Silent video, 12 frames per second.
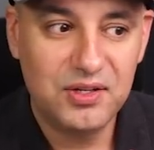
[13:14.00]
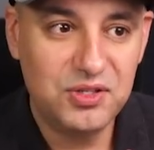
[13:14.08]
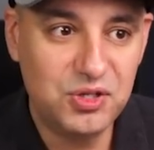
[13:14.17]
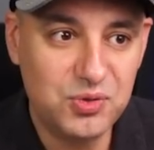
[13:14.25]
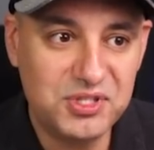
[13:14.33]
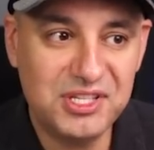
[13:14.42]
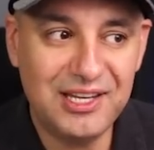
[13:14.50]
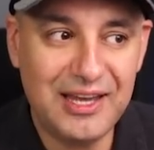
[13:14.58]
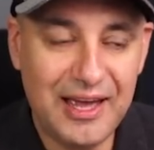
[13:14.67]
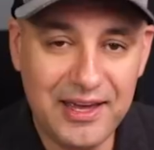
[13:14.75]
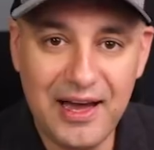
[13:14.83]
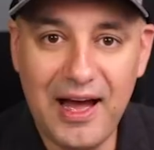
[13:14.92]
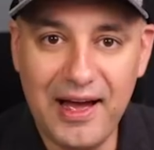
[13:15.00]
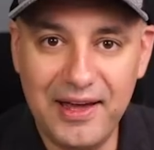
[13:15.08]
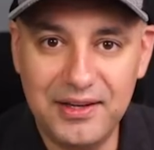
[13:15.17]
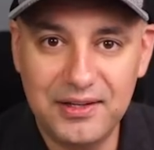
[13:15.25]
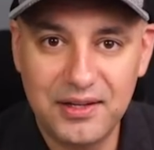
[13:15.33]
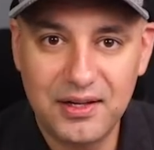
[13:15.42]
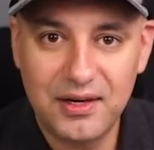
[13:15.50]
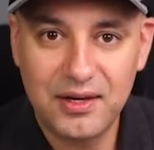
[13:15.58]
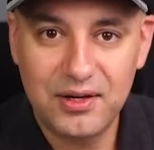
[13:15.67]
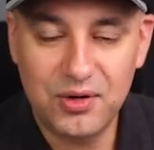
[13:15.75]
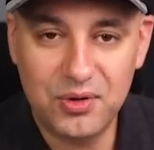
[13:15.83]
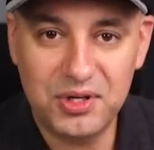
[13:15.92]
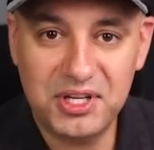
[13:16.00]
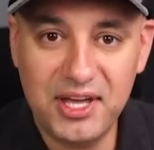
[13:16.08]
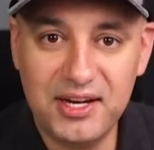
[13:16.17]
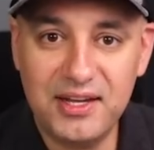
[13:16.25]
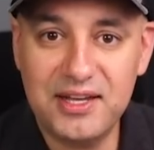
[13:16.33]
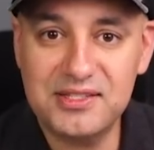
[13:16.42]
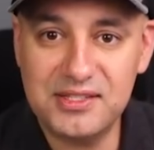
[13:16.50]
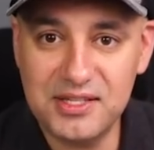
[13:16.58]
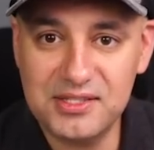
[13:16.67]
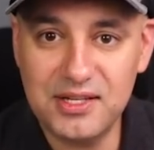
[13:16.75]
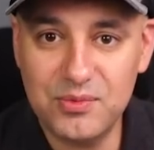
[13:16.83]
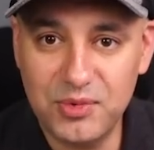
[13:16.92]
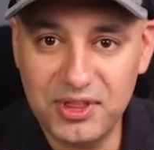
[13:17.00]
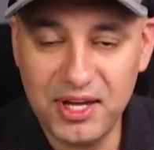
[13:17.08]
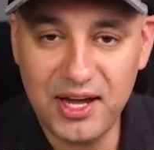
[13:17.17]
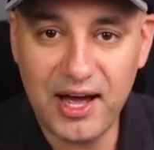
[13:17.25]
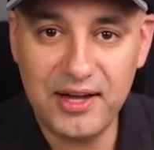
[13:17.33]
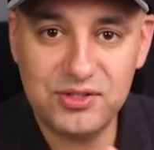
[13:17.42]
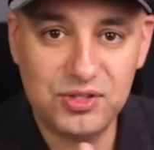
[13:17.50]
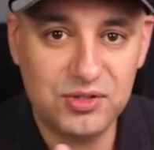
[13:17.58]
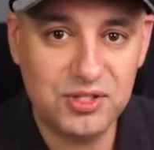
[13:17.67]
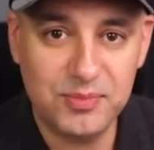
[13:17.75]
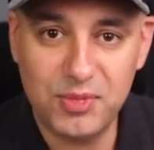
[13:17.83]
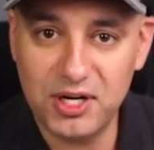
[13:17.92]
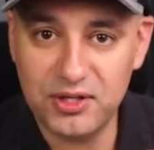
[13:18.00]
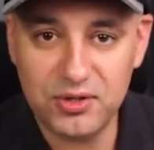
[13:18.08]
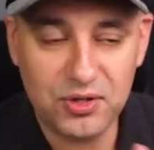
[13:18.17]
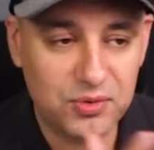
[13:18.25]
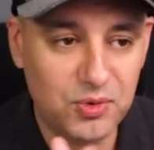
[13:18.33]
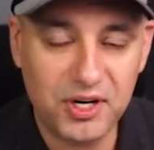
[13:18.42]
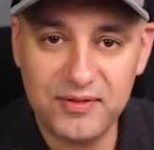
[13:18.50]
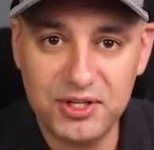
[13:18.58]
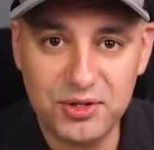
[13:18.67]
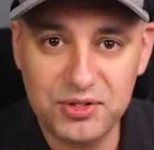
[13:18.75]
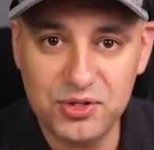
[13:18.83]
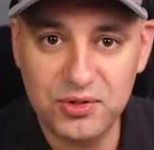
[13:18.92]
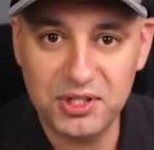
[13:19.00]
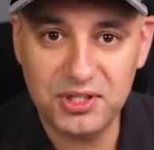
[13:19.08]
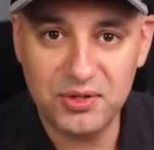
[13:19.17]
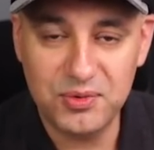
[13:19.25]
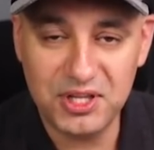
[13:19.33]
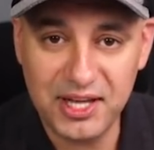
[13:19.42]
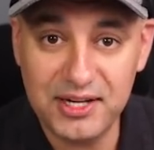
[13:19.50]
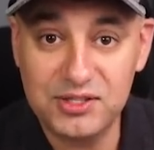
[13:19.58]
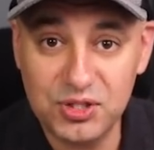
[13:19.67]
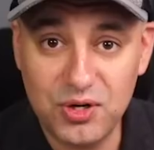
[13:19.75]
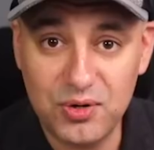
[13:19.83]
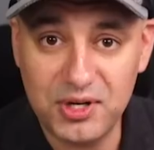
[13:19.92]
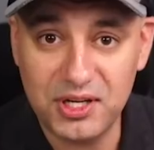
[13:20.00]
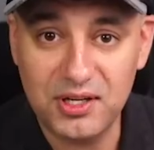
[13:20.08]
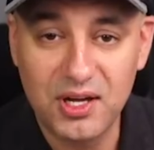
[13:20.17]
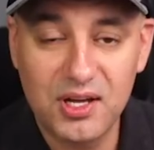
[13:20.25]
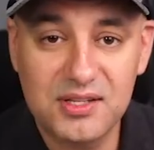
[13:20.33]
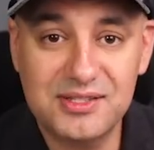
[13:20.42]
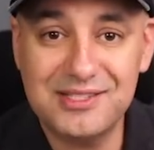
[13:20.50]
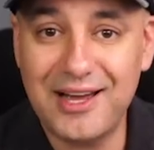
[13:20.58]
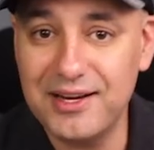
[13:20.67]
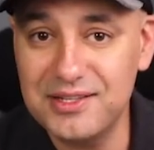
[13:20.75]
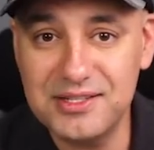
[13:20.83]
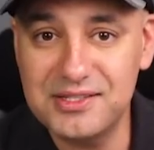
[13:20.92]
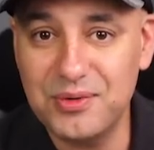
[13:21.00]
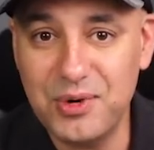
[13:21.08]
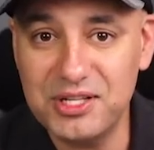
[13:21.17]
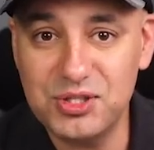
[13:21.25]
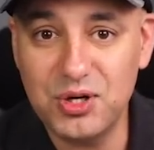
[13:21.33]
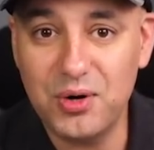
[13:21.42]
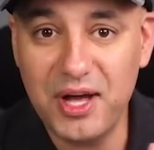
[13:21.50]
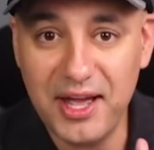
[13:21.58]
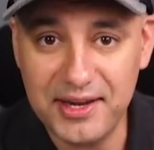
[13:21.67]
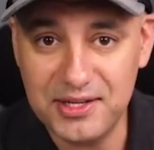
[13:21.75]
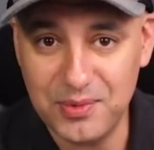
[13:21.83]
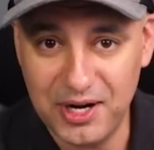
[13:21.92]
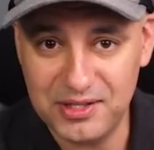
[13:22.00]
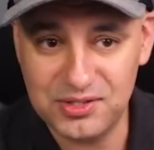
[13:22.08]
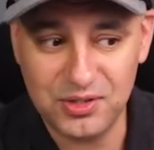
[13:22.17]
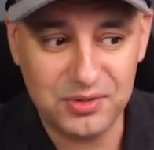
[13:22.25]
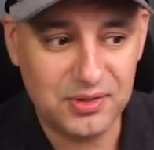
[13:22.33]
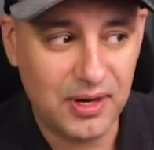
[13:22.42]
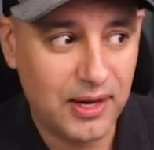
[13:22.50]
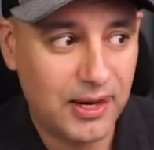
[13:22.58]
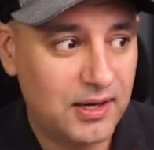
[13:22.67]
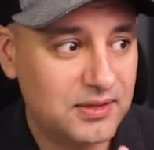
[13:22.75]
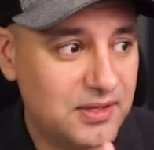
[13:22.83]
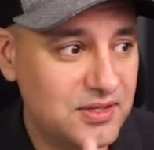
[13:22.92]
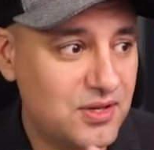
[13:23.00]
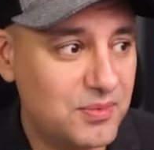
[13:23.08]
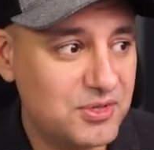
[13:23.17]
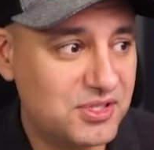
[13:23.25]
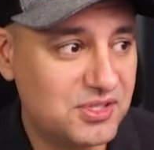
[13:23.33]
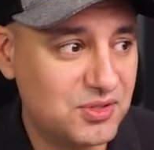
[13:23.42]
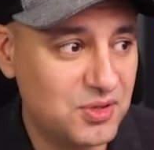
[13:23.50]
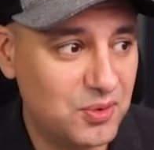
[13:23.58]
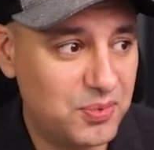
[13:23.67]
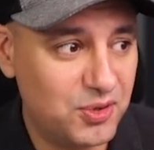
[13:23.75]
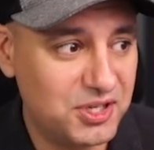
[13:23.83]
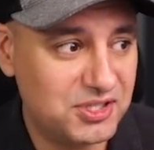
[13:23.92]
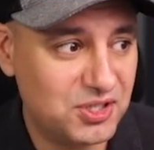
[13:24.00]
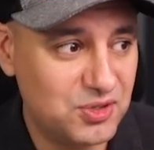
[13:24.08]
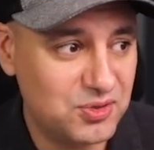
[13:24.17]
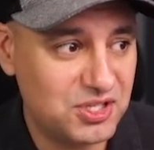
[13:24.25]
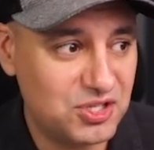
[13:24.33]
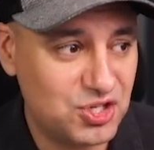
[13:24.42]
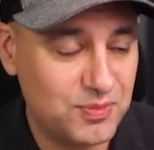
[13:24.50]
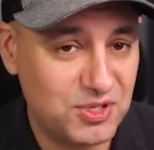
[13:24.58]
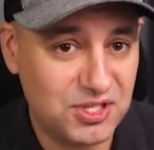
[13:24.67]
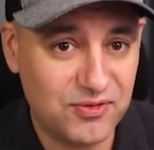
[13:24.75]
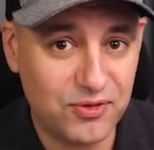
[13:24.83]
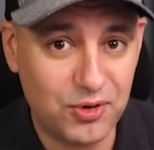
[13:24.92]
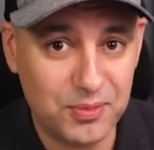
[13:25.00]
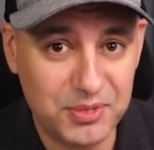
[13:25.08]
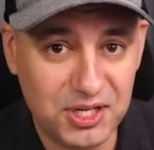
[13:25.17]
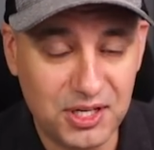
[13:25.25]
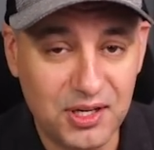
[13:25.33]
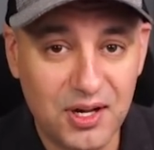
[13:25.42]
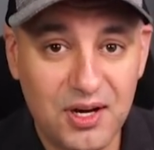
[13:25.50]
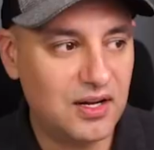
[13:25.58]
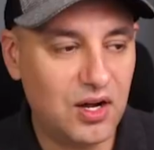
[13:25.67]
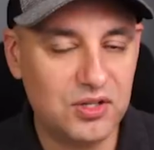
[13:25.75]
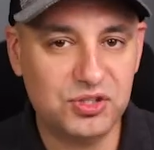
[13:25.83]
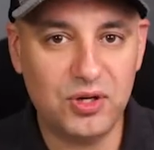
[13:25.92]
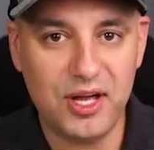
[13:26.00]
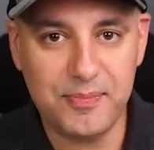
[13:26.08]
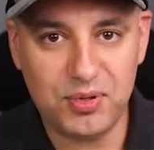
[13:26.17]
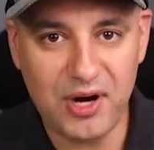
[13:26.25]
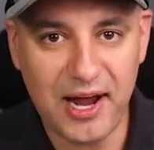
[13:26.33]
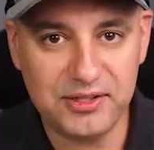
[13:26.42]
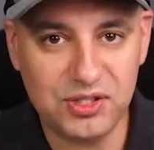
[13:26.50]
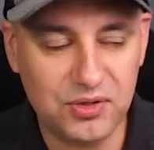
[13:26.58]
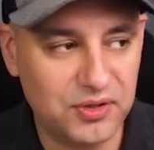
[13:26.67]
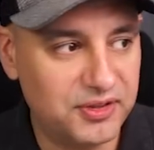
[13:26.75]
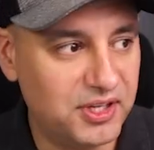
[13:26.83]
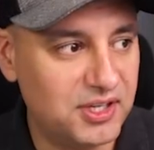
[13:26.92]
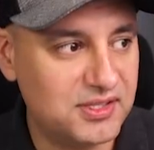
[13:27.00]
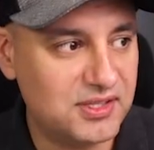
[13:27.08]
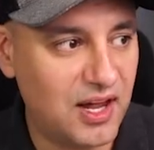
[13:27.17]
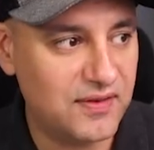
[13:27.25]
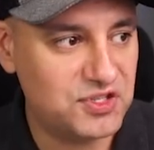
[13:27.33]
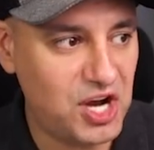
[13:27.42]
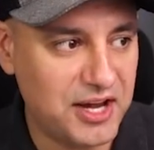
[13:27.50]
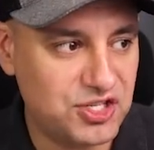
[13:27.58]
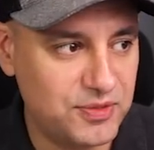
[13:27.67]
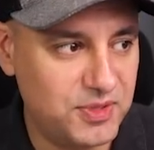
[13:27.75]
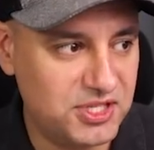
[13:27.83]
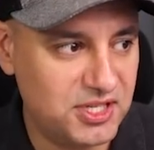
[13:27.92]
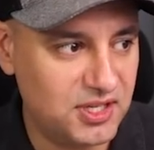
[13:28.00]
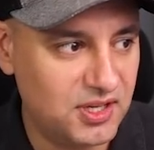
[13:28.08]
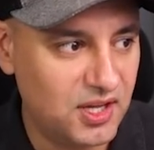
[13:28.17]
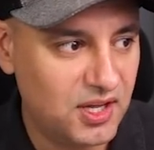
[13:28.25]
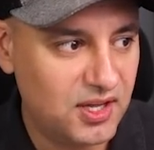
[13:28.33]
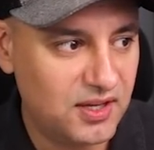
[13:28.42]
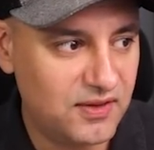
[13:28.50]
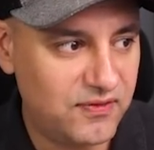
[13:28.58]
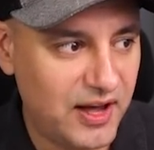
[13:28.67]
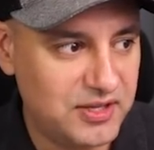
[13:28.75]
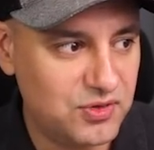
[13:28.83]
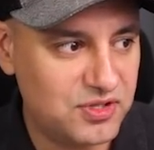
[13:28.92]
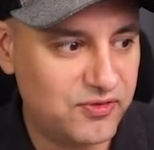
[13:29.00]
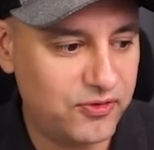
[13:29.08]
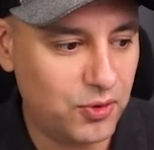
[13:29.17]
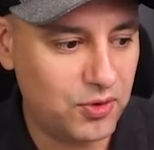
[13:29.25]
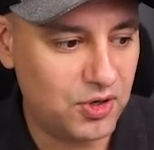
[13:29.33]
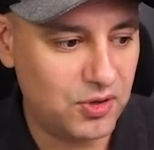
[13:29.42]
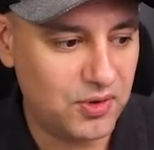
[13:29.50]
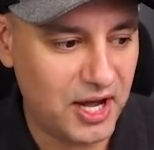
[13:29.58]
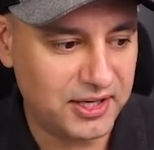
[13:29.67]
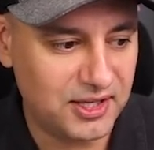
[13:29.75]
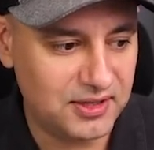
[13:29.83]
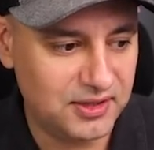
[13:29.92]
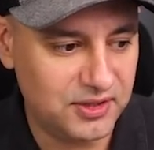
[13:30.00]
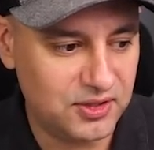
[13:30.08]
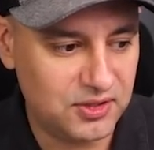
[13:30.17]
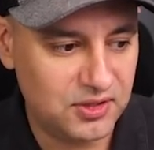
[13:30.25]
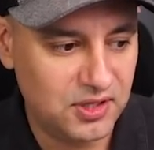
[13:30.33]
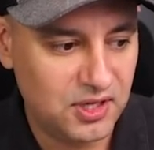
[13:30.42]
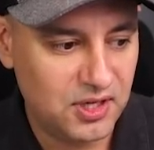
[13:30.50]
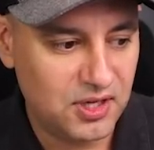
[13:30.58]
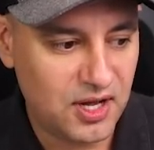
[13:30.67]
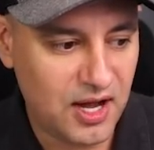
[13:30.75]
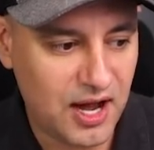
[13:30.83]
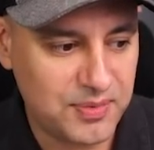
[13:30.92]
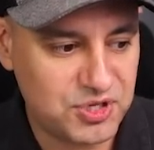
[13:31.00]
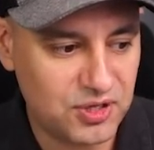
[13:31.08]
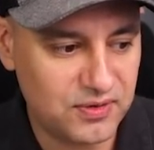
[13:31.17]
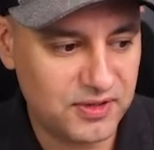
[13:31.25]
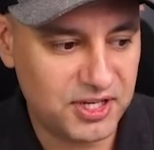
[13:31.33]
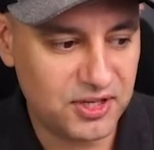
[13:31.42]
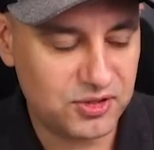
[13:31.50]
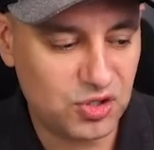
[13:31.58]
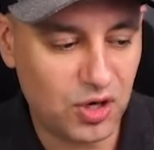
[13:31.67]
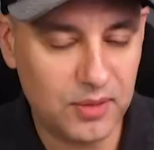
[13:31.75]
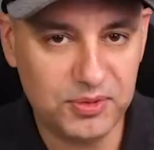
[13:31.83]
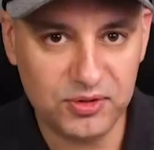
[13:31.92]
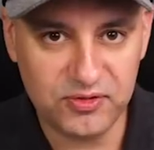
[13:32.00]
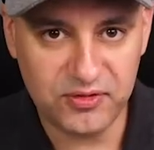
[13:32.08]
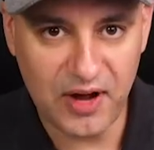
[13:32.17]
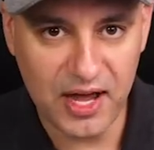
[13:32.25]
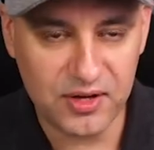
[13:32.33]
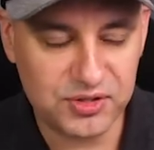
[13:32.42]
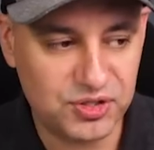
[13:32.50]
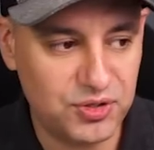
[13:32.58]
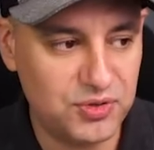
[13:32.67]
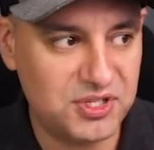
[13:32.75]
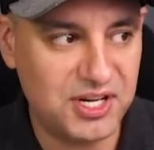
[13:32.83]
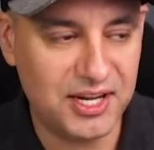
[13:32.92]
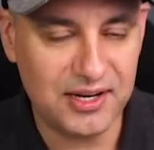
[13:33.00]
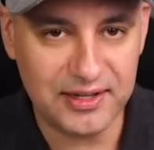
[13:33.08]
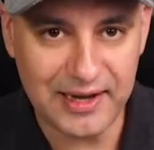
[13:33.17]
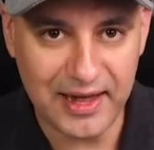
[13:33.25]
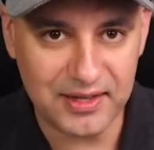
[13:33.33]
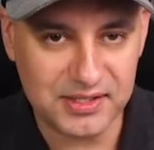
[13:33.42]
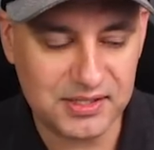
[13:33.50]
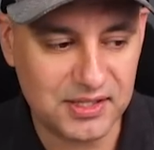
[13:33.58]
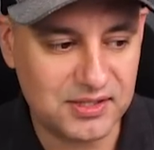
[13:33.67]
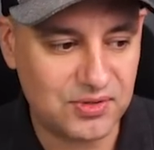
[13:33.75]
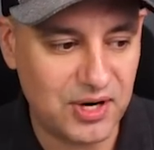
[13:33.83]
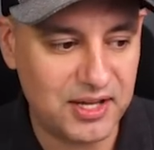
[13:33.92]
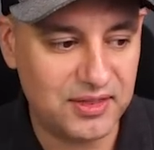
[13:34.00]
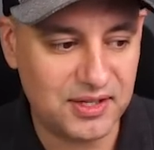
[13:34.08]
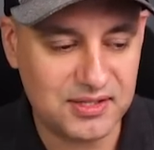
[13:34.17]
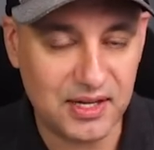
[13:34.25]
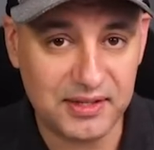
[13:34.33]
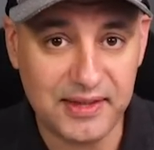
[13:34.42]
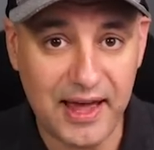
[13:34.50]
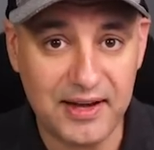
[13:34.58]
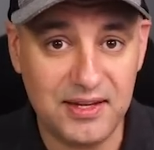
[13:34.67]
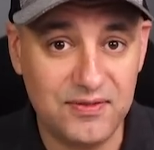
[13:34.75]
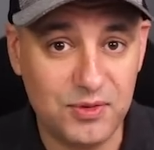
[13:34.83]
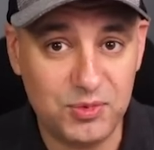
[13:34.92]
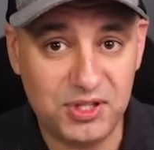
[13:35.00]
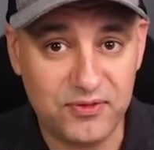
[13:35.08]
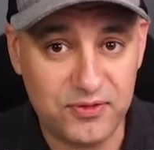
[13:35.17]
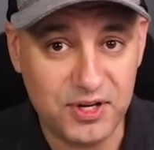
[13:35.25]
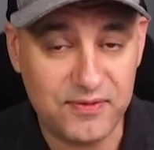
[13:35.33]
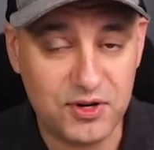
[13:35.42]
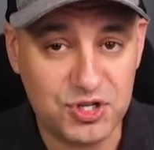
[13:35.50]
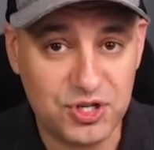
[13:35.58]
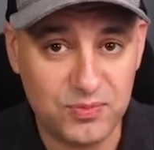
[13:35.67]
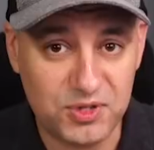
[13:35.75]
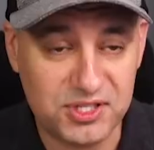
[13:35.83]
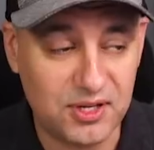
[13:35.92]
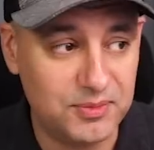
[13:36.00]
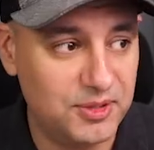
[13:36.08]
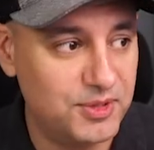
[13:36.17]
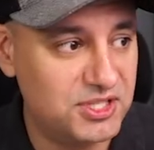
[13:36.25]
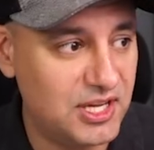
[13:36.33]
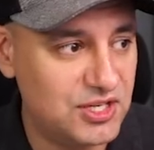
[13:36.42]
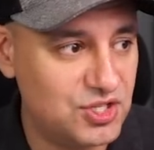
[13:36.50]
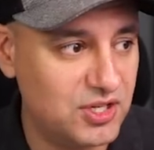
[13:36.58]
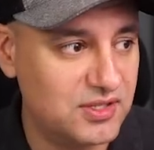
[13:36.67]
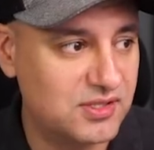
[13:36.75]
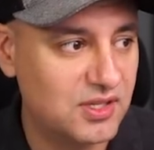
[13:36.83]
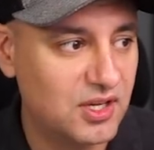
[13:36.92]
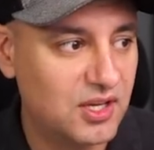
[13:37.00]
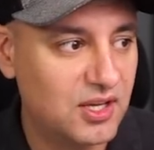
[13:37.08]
using AI or getting assistant with AI to debug your code, whatever you're doing related to coding, Sonnet is the way to go anyway. So there's almost no point using GPT-4o mini. Also a practical thing inside of ChatGPT. If I use 4.0, I get a little option over here to upload files, to use data analysis, right? Things like that, even with the free version with some limitations.